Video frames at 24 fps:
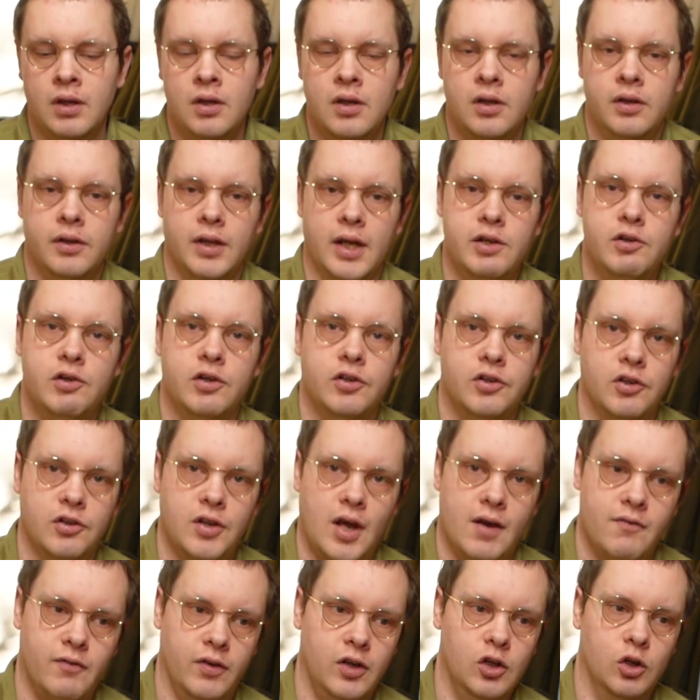then you can just
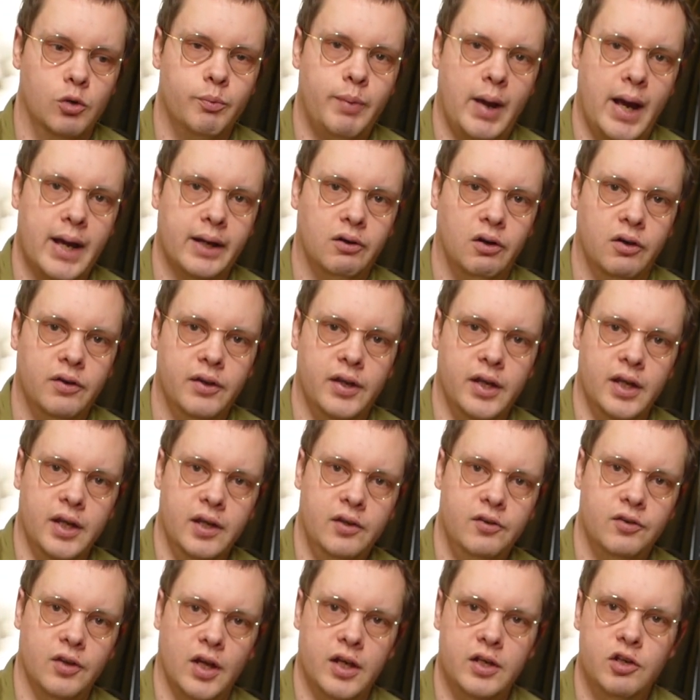have a little bag like
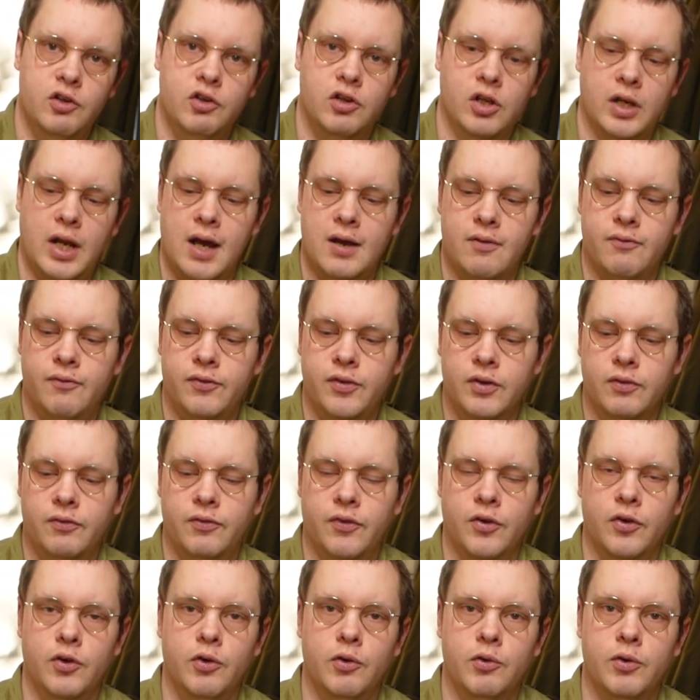this, and you can have your
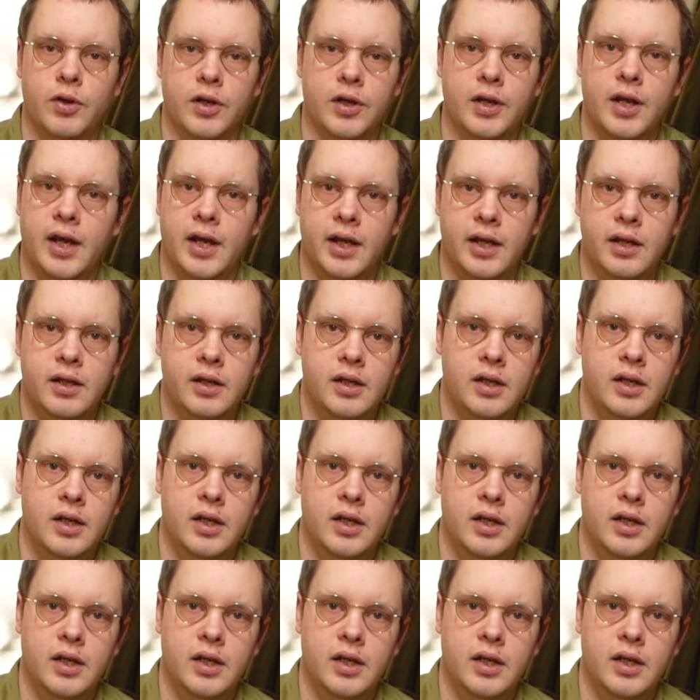food in here,